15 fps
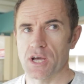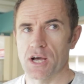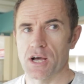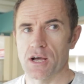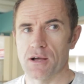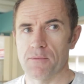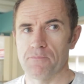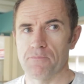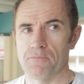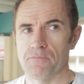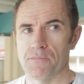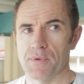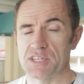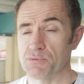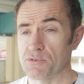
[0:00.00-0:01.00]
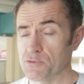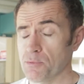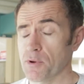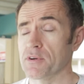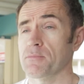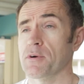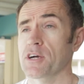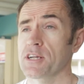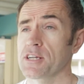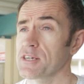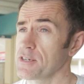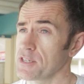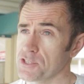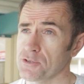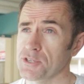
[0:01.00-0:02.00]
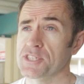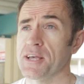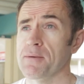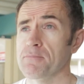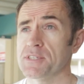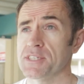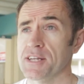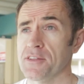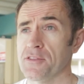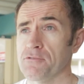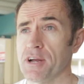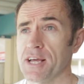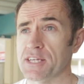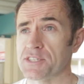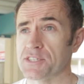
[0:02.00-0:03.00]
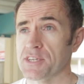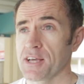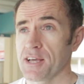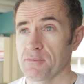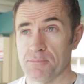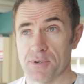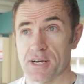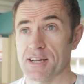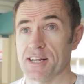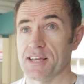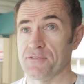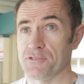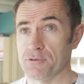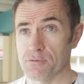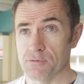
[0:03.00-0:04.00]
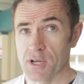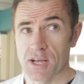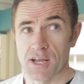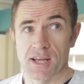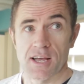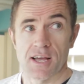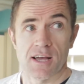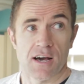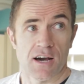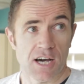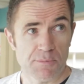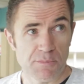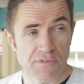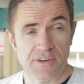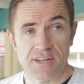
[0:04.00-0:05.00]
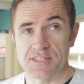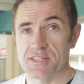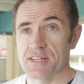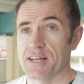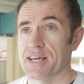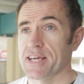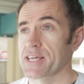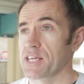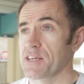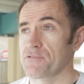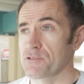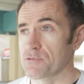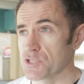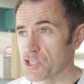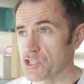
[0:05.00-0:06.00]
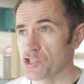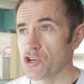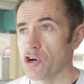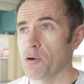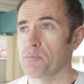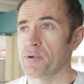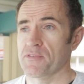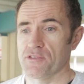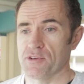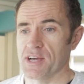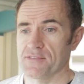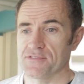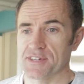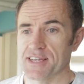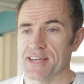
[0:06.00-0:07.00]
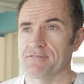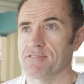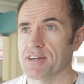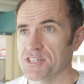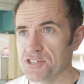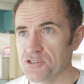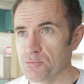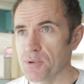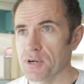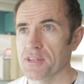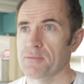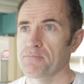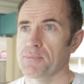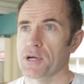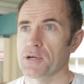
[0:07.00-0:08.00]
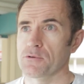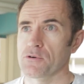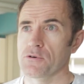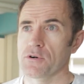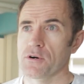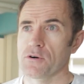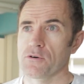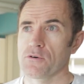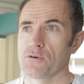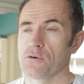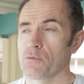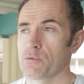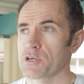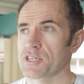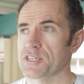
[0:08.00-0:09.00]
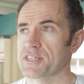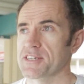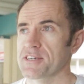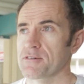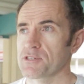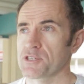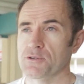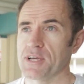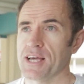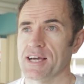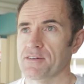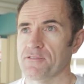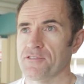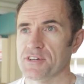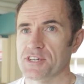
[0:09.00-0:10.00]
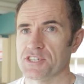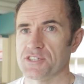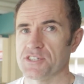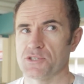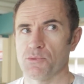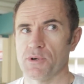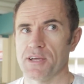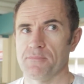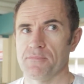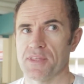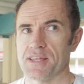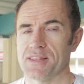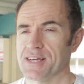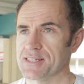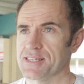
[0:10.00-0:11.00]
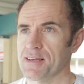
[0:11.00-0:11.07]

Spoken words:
As we've spoken about earlier, it's only 10% of the race. But if you hyperventilate, if you stop, if you have to get rescued by the boat, or worse still, you can't finish the swim, then that